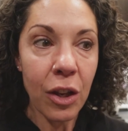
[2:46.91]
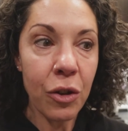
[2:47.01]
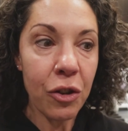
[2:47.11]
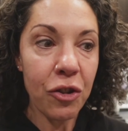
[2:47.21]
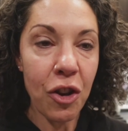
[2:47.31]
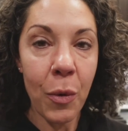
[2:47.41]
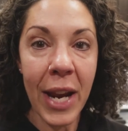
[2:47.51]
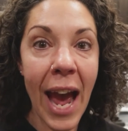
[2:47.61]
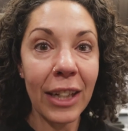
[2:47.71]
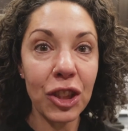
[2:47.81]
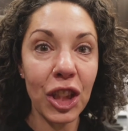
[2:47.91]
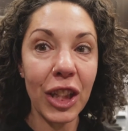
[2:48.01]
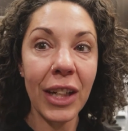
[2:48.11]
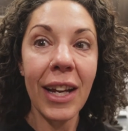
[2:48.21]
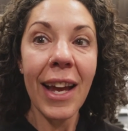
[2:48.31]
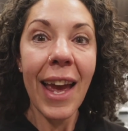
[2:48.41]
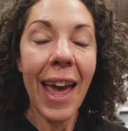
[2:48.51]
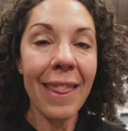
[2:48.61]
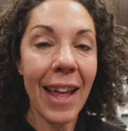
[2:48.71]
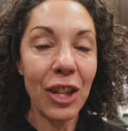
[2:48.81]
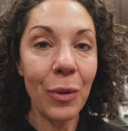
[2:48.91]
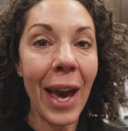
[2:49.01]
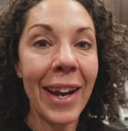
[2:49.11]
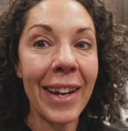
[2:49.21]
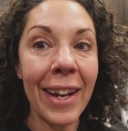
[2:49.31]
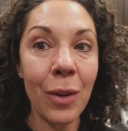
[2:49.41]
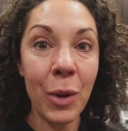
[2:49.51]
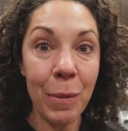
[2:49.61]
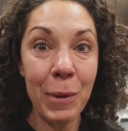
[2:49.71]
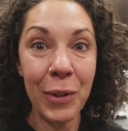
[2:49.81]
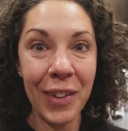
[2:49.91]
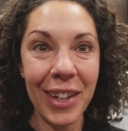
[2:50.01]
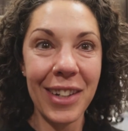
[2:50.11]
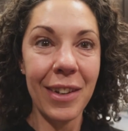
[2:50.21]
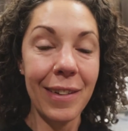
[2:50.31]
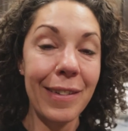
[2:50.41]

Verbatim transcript: you just show an action and then you edit it with music.